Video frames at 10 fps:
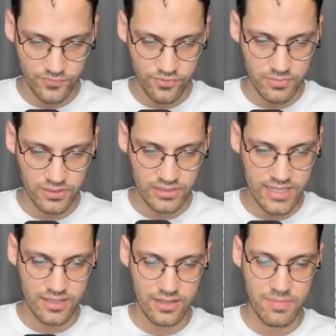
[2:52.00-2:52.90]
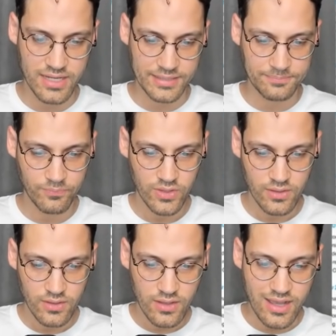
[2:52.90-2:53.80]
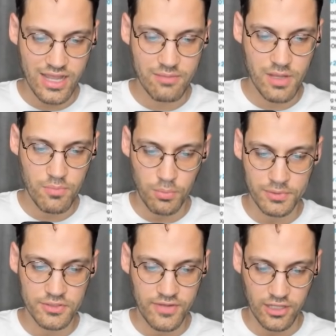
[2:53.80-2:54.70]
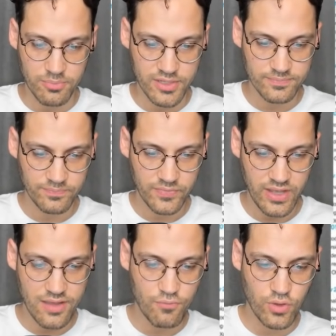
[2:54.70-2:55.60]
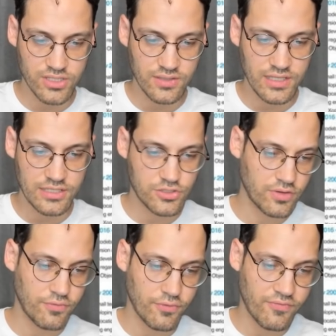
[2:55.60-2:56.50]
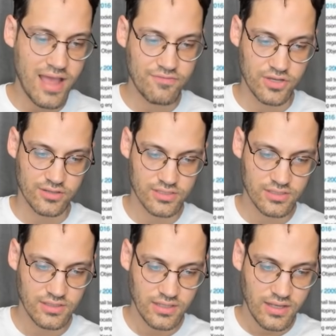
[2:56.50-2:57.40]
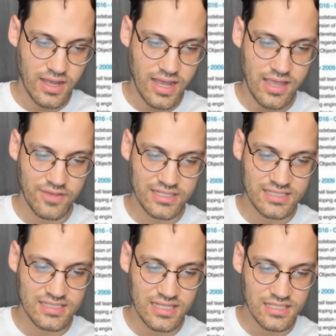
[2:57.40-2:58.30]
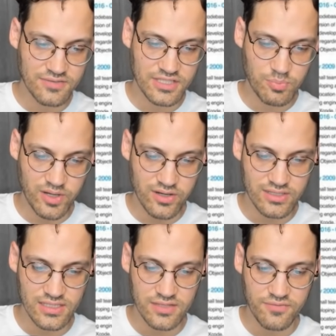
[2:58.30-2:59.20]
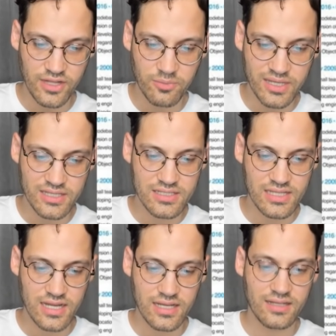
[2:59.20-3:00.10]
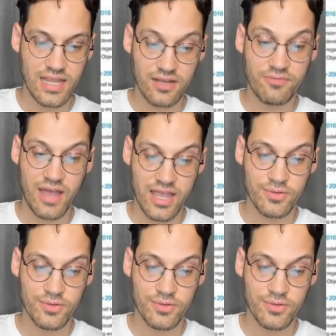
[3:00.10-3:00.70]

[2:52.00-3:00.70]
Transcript: Aliyah Amani. I am a mobile developer I have worked in the industry for five years. I have extensive experience in developing and designing native iOS